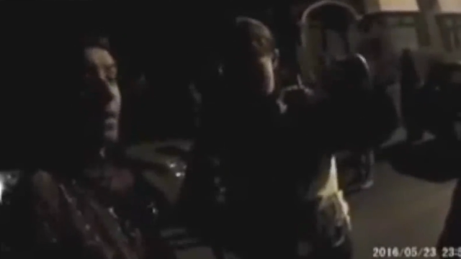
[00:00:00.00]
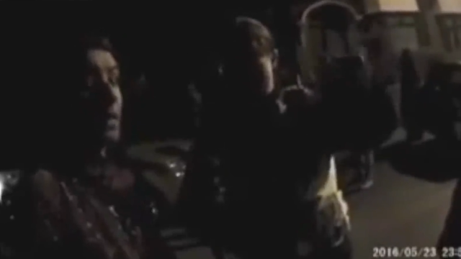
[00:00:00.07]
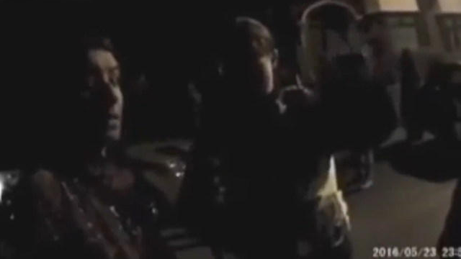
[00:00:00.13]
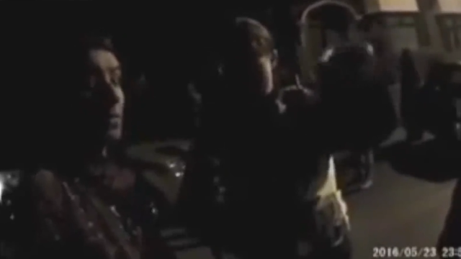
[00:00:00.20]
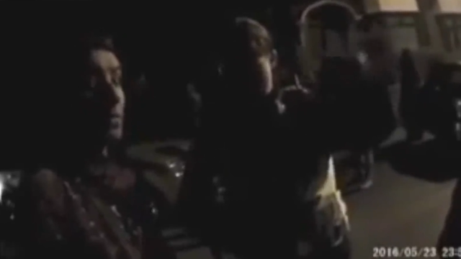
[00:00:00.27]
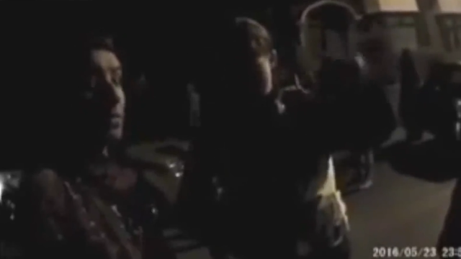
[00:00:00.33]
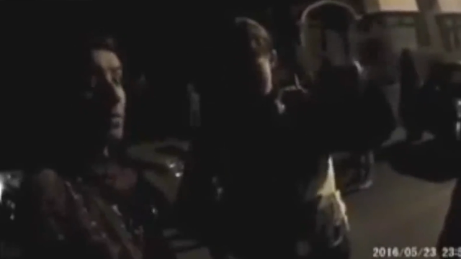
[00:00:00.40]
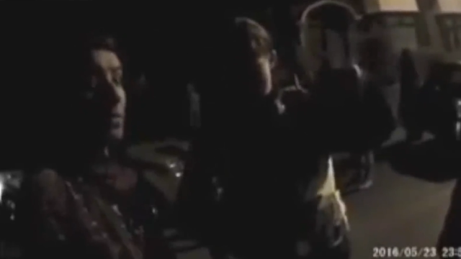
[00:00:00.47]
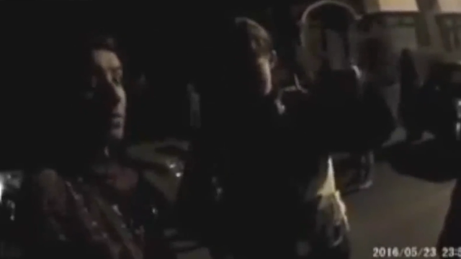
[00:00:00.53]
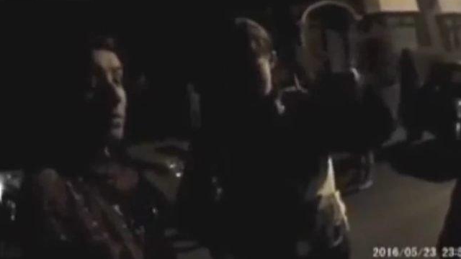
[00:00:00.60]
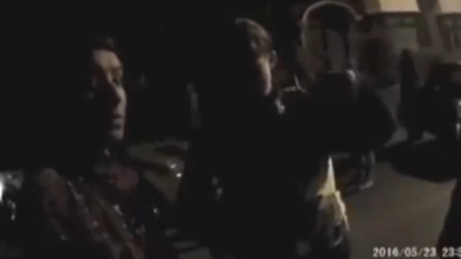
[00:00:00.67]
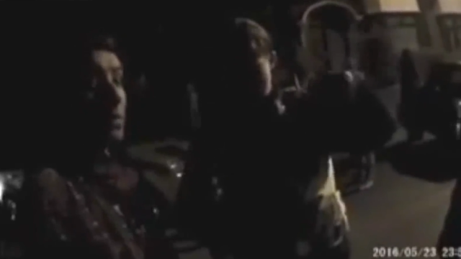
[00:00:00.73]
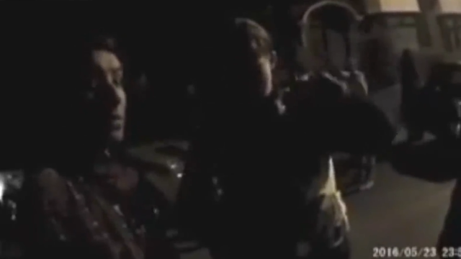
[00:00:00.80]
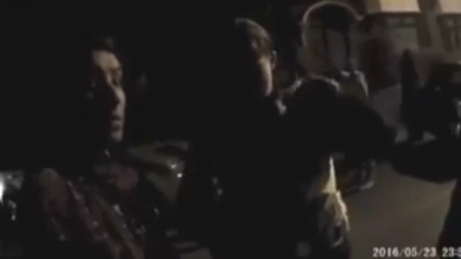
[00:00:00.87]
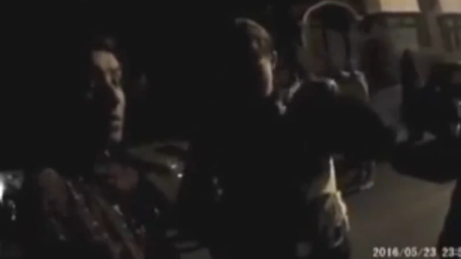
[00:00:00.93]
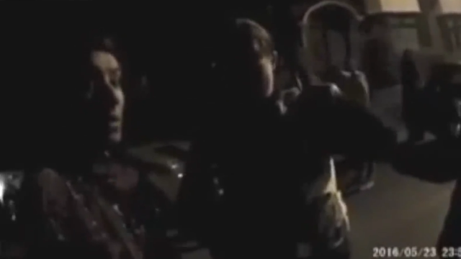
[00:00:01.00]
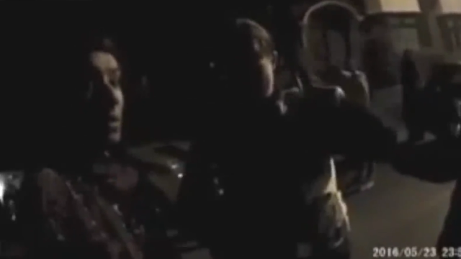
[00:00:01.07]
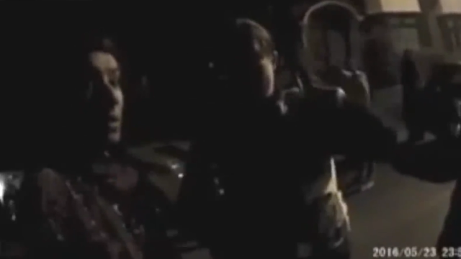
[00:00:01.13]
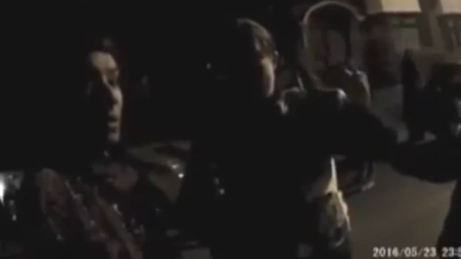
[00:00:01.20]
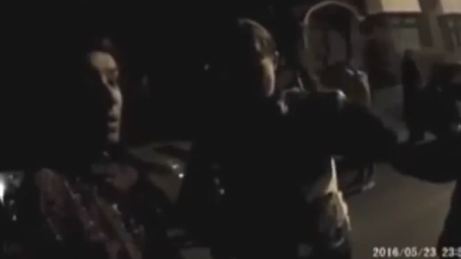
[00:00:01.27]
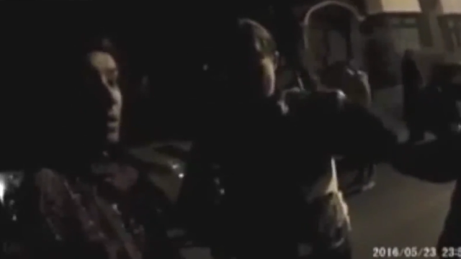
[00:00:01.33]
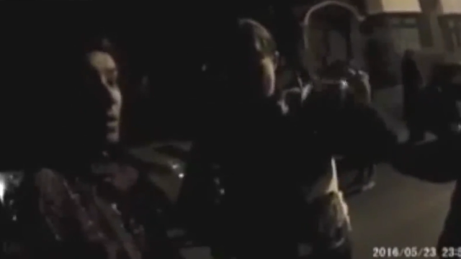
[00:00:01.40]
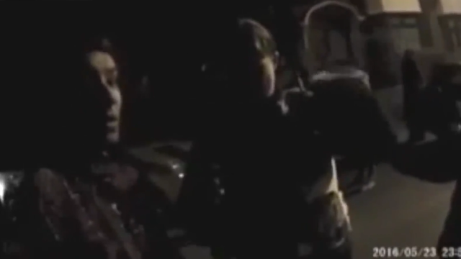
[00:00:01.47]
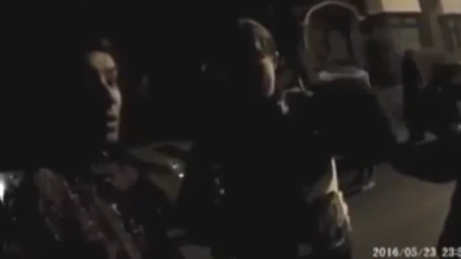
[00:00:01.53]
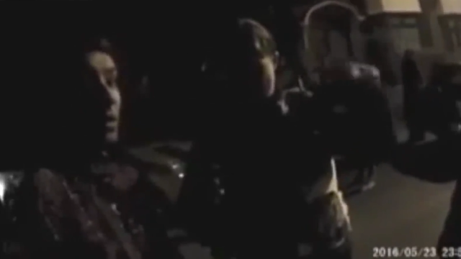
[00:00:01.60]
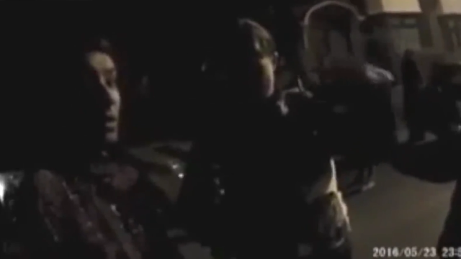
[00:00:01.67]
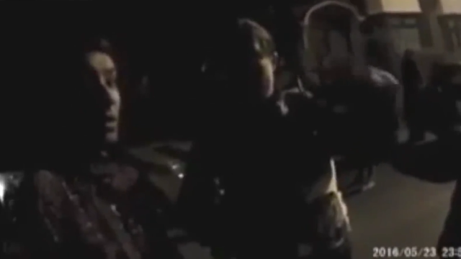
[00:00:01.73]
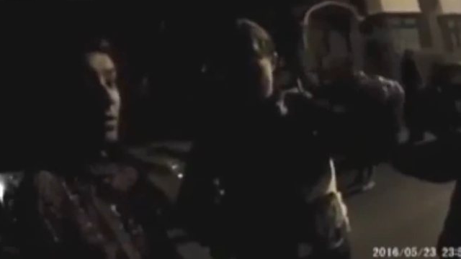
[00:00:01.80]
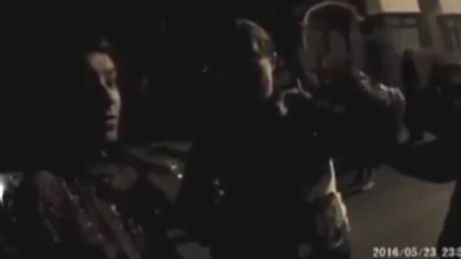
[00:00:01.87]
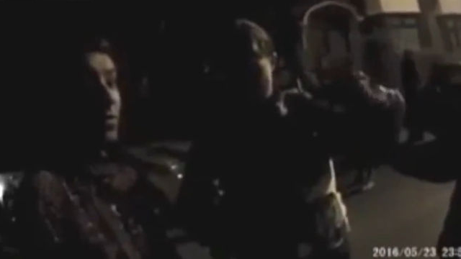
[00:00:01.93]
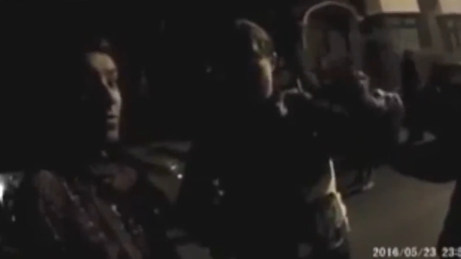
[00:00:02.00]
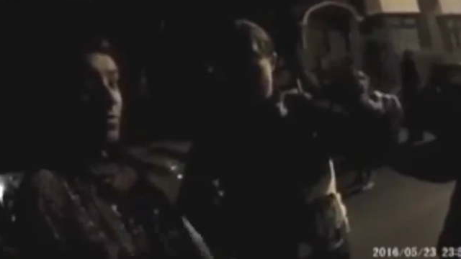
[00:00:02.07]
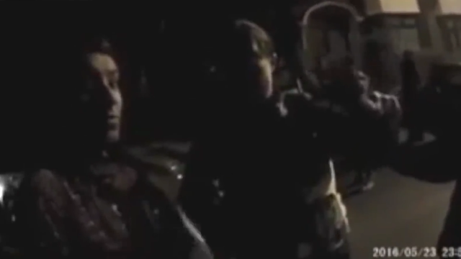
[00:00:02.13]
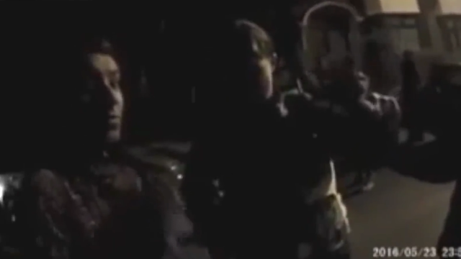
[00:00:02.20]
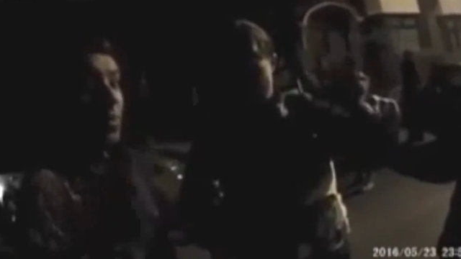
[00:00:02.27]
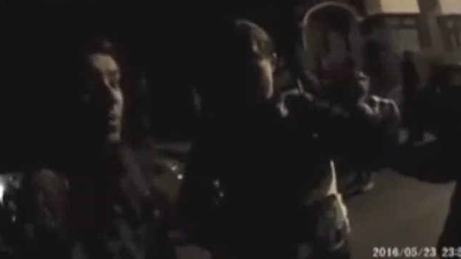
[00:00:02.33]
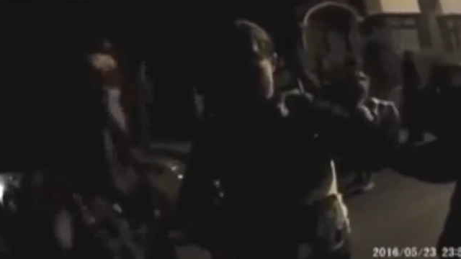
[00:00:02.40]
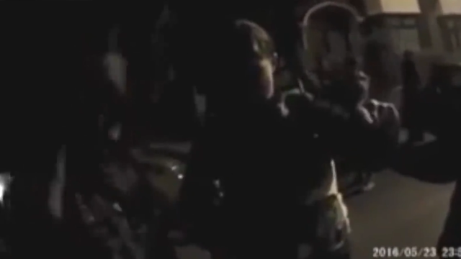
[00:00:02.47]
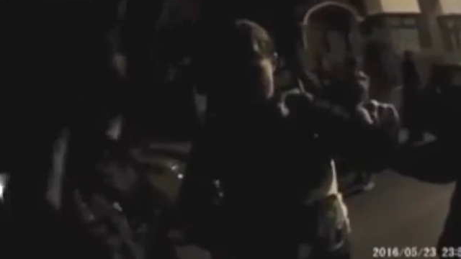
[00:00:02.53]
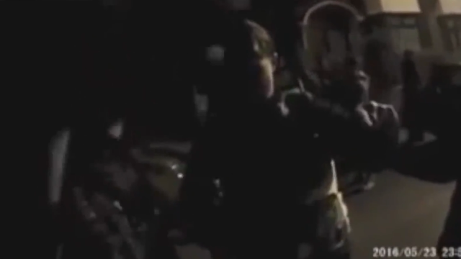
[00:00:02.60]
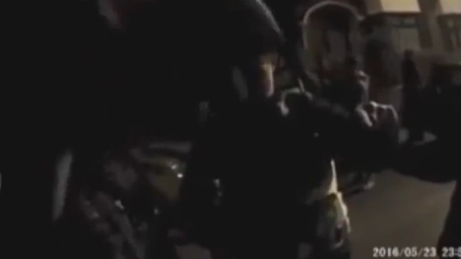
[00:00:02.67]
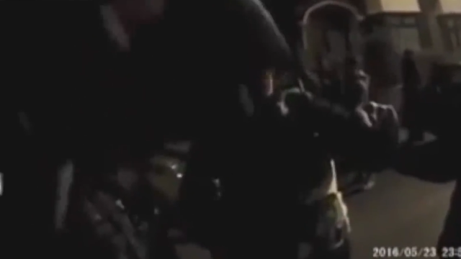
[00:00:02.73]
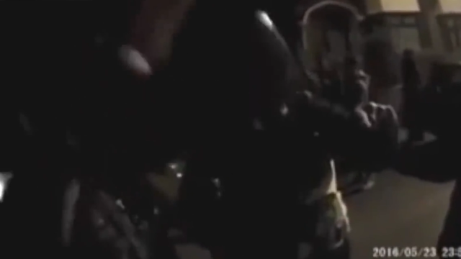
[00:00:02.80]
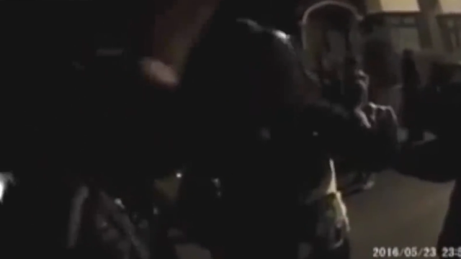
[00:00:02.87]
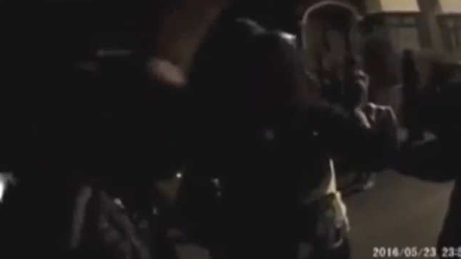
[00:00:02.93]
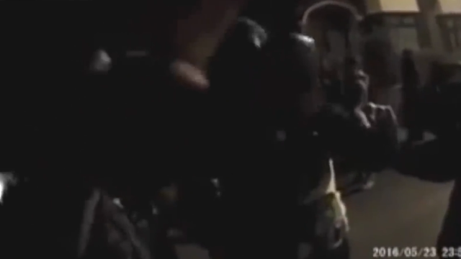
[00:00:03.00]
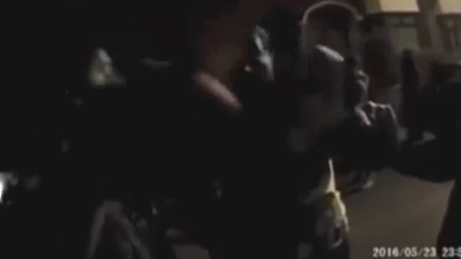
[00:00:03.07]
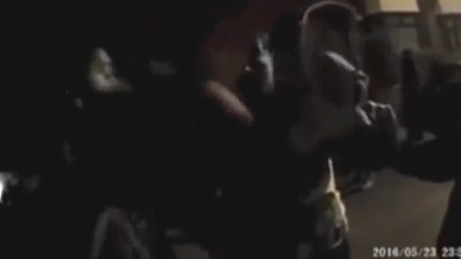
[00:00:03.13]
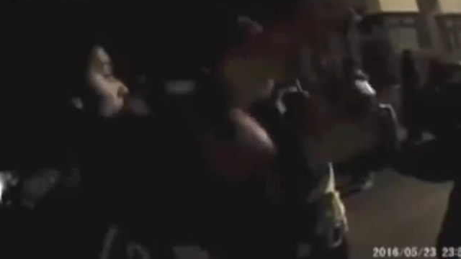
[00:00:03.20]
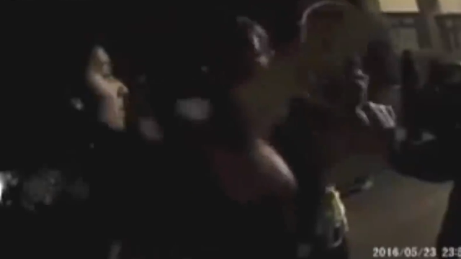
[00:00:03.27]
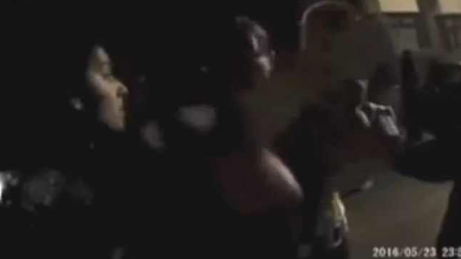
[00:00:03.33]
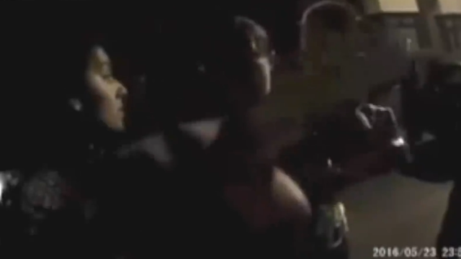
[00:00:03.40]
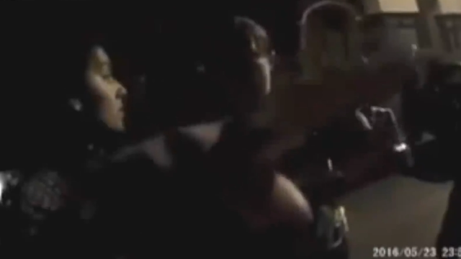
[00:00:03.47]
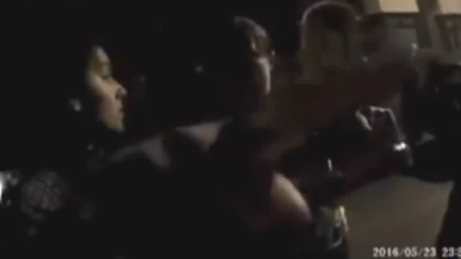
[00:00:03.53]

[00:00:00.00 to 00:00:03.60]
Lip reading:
Nobody's mouth can be seen.